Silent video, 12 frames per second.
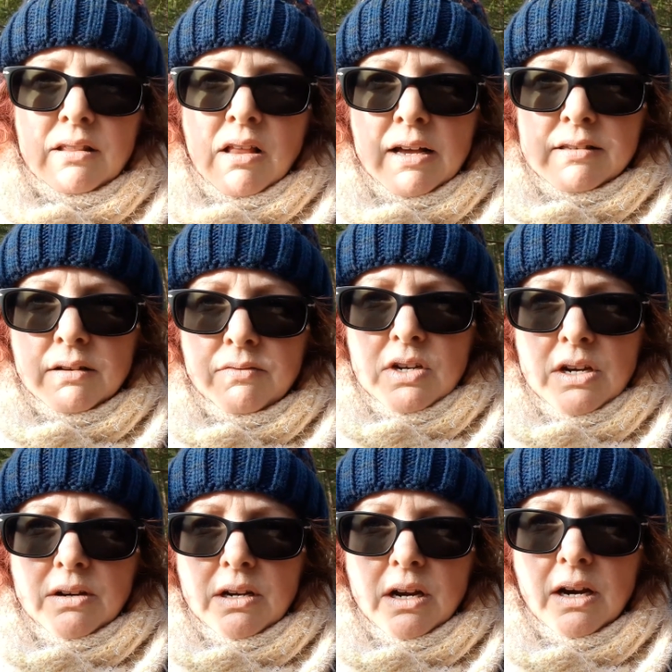lots of
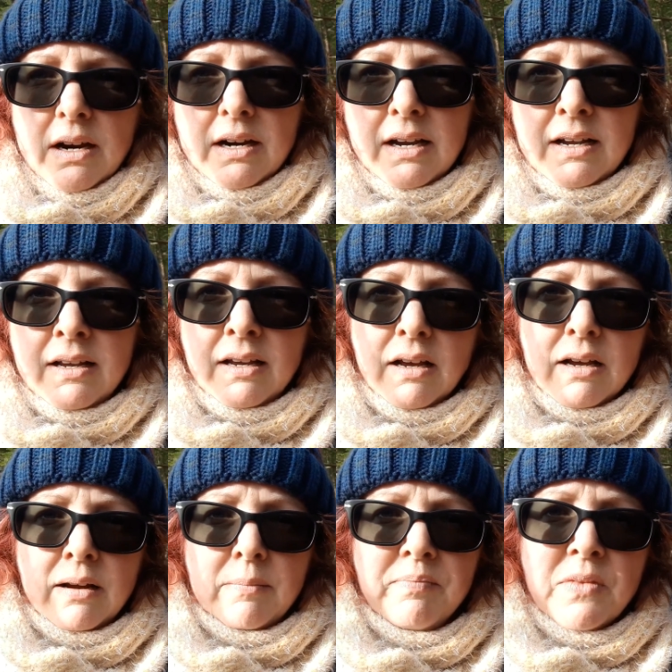deer here,
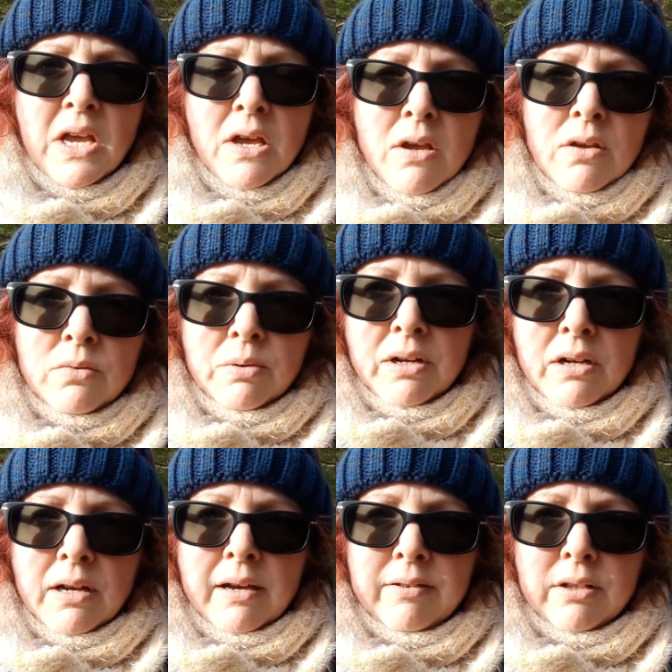so we're going
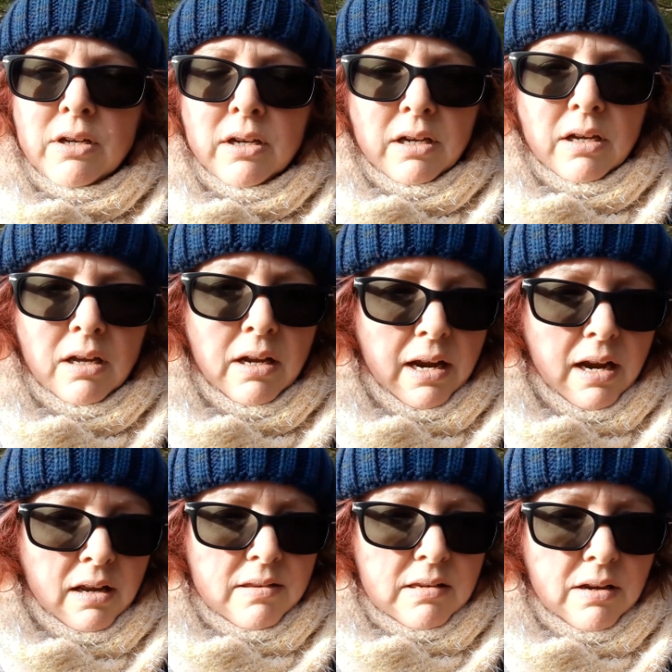to have a look
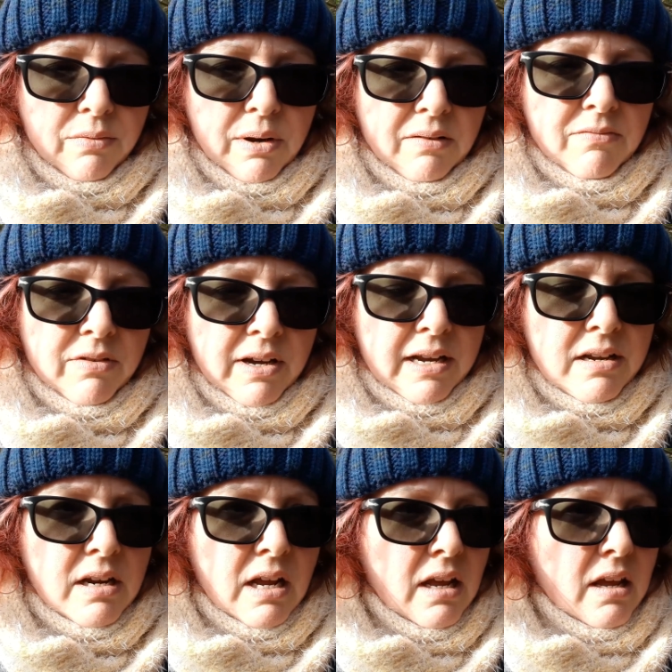and see if we can
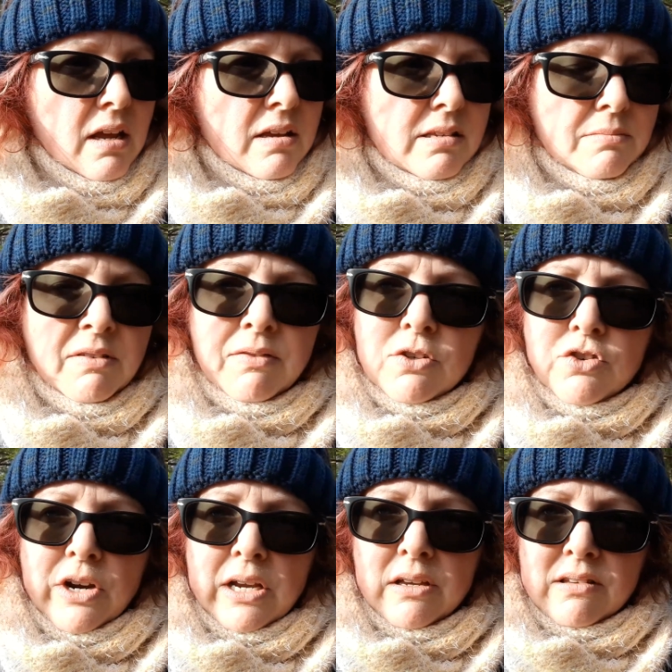find some of the
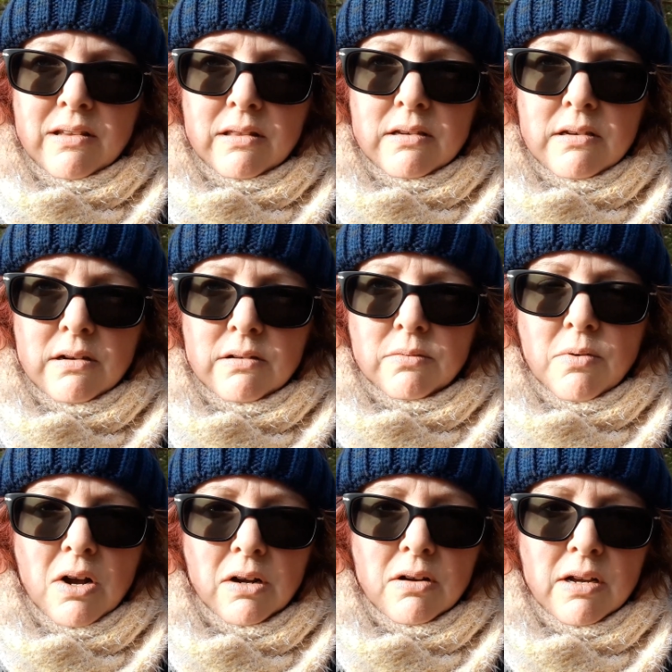trails that the deer
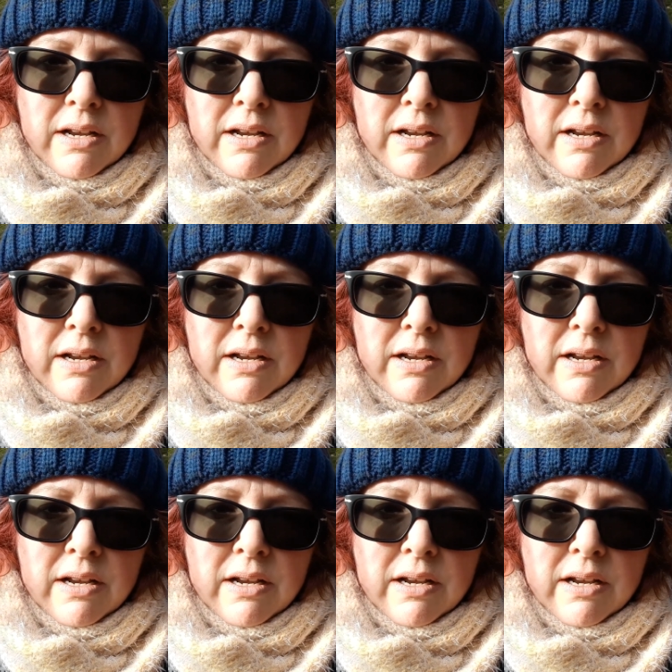walk